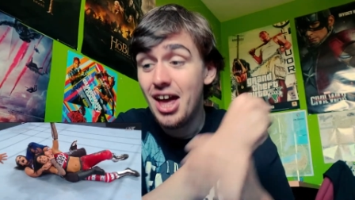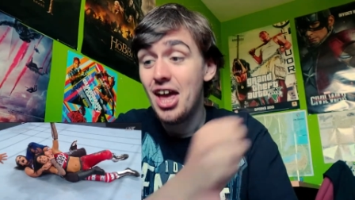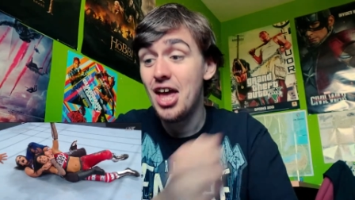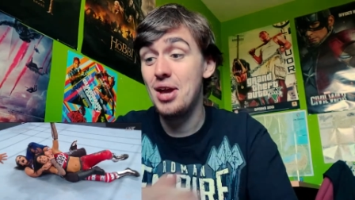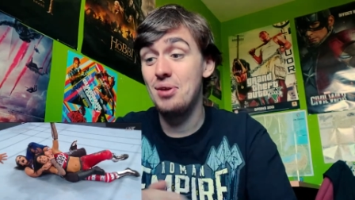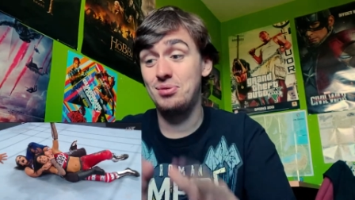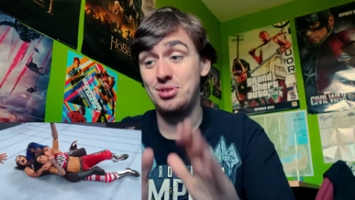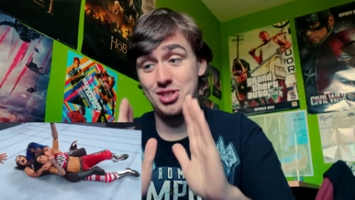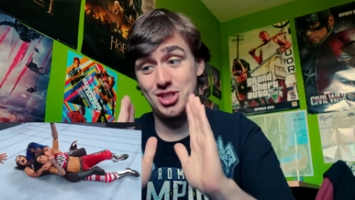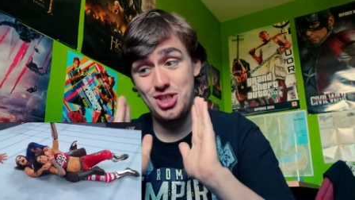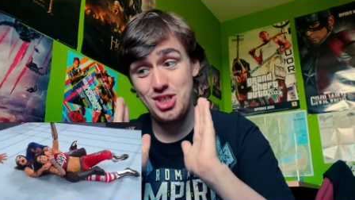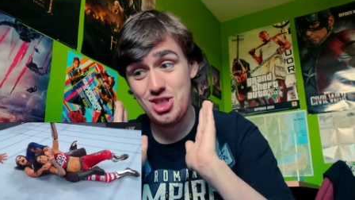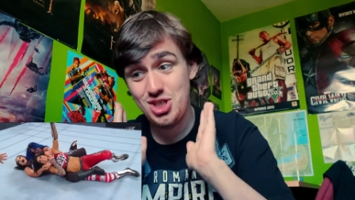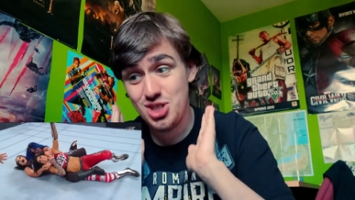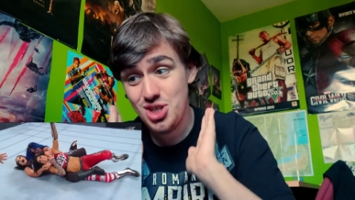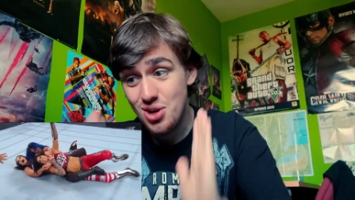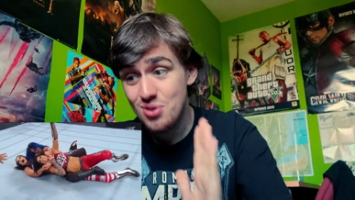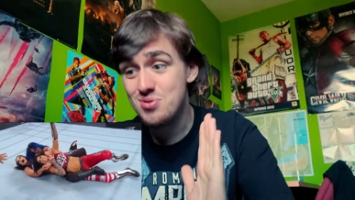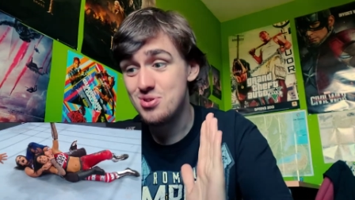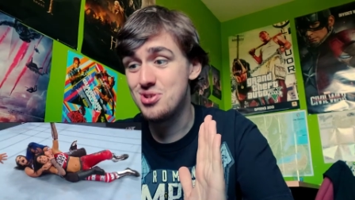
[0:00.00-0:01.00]
It was
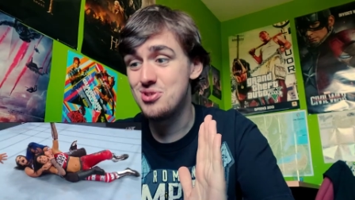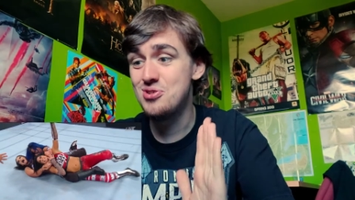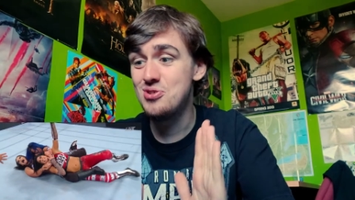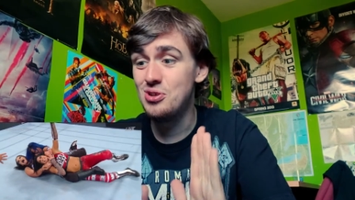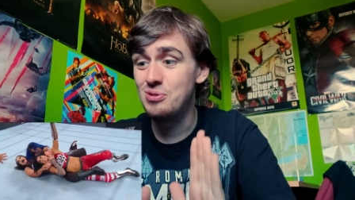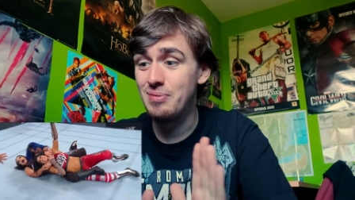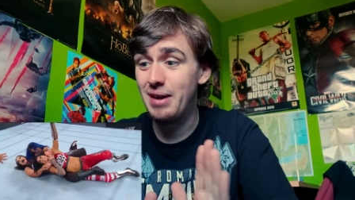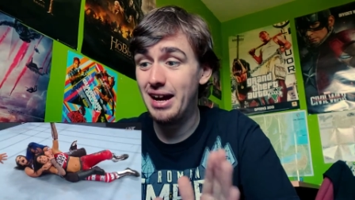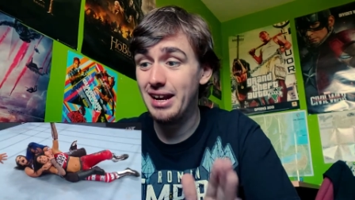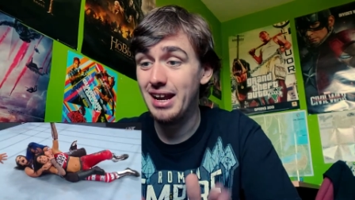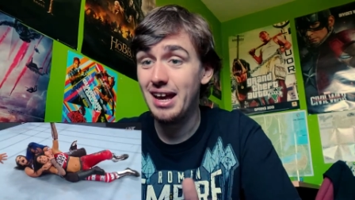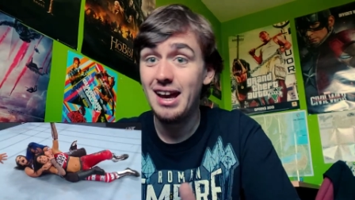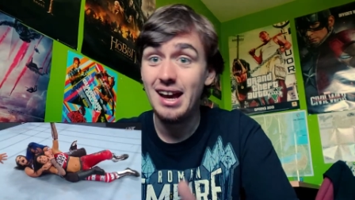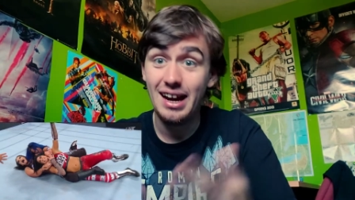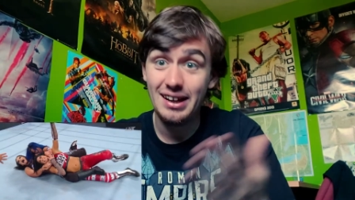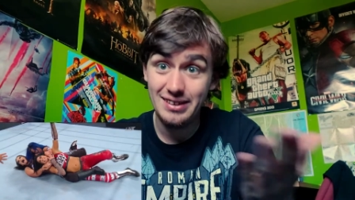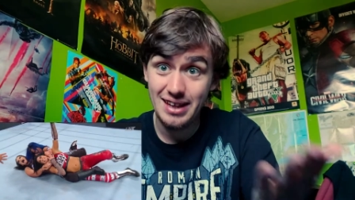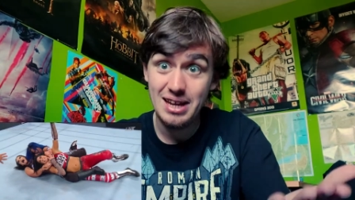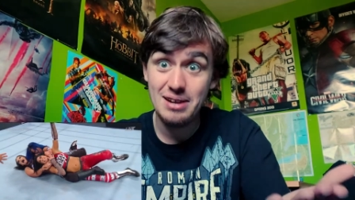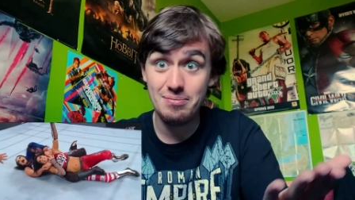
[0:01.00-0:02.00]
so cool, man.
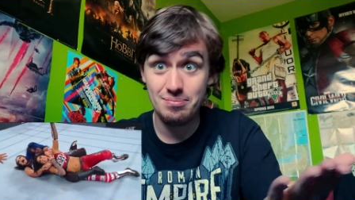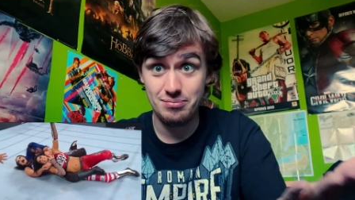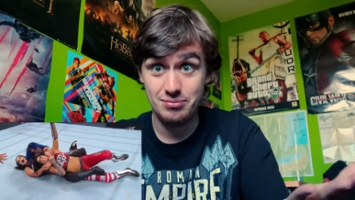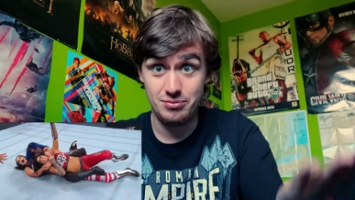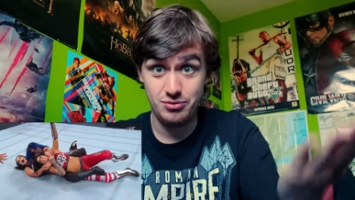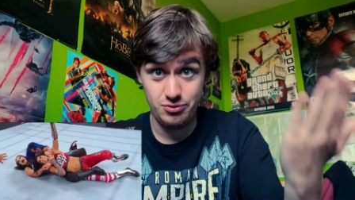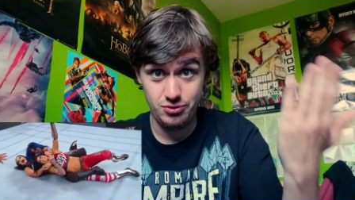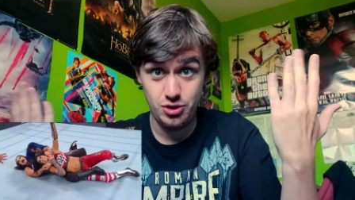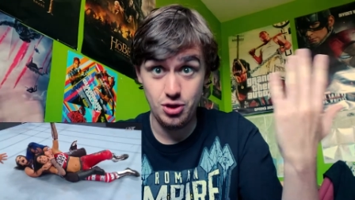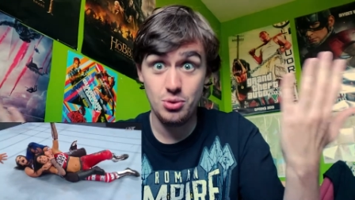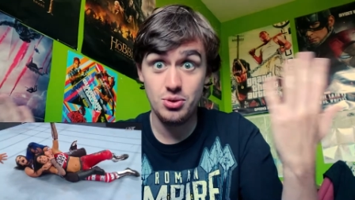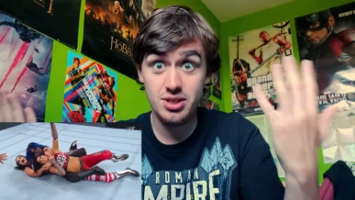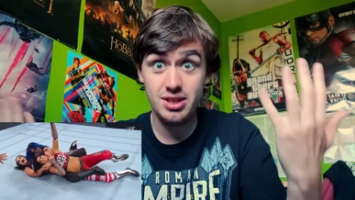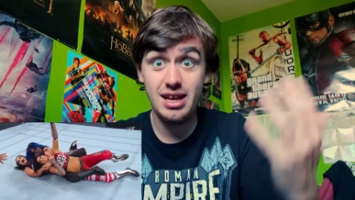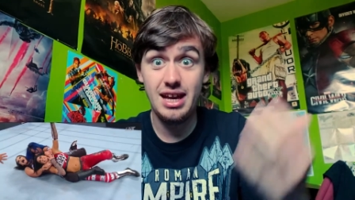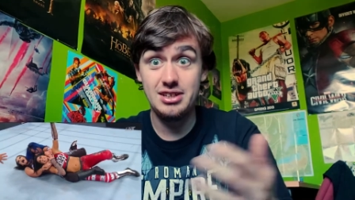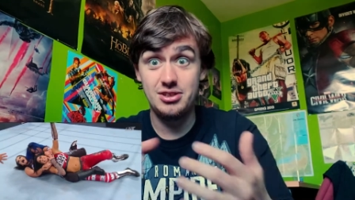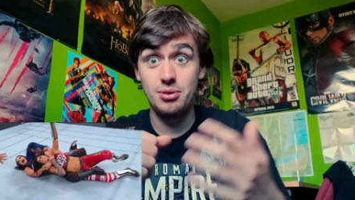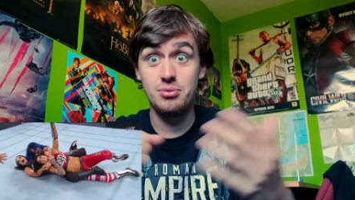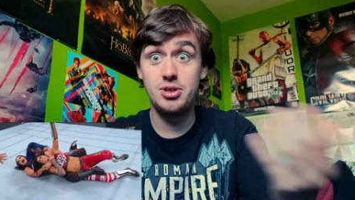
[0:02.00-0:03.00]
And then due to
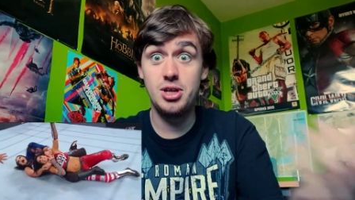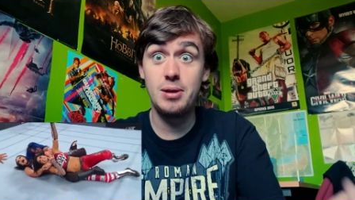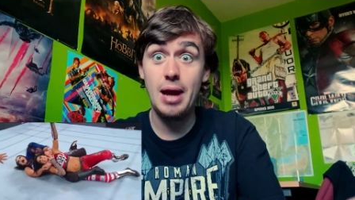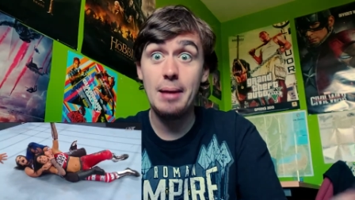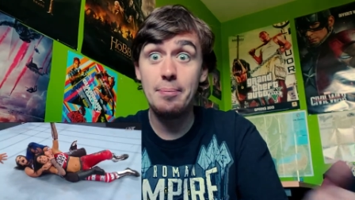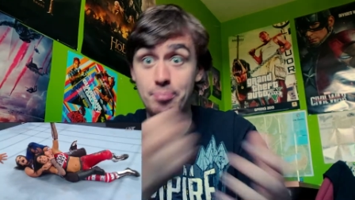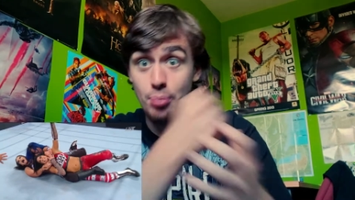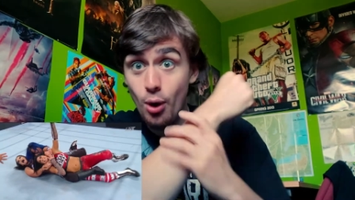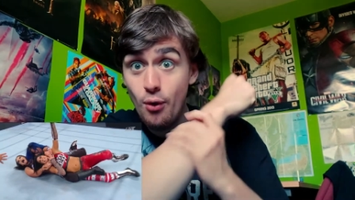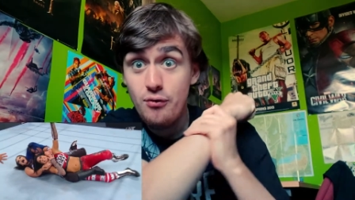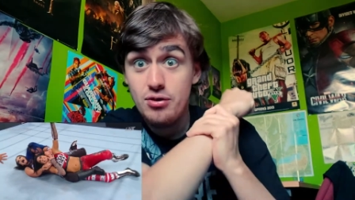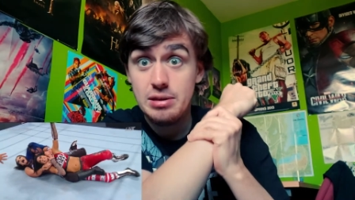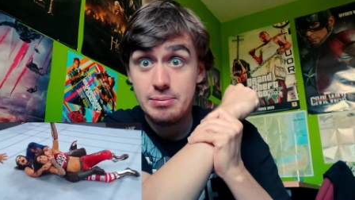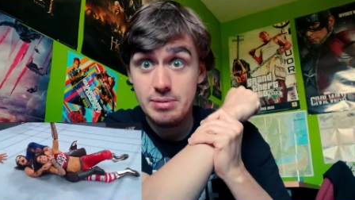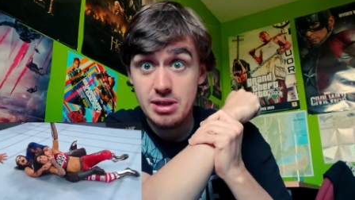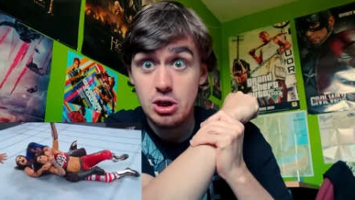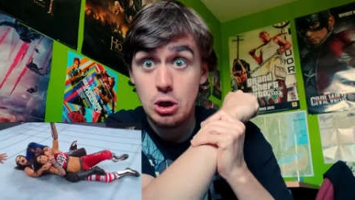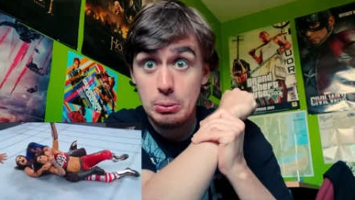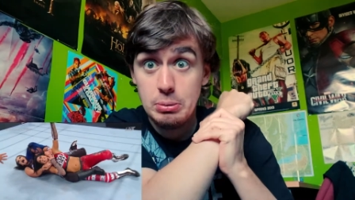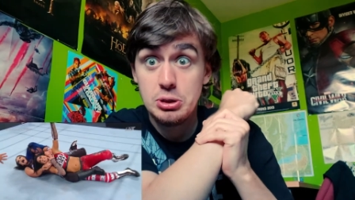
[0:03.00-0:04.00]
that, so she had both of them
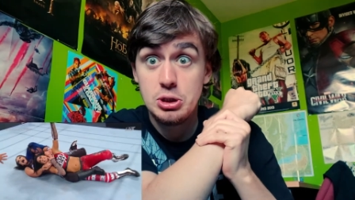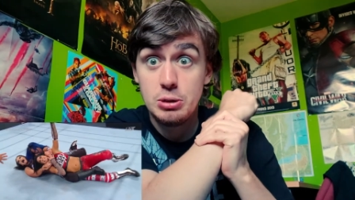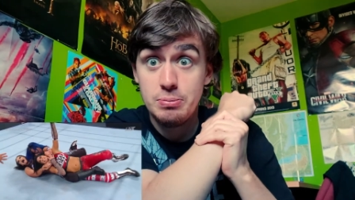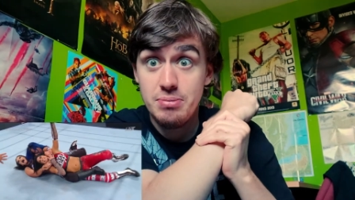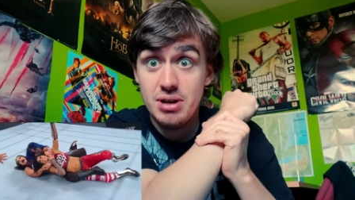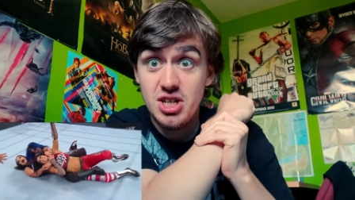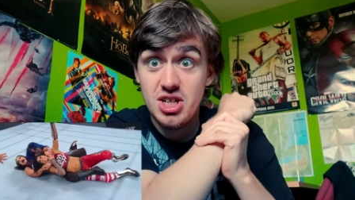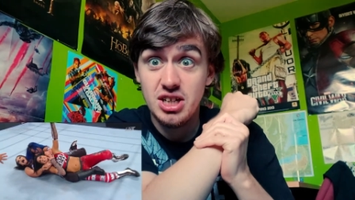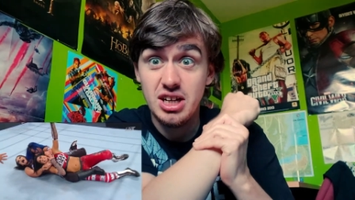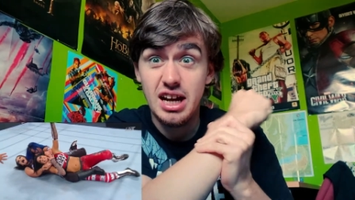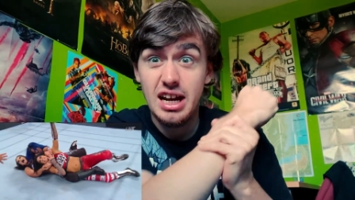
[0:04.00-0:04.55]
in a double submission.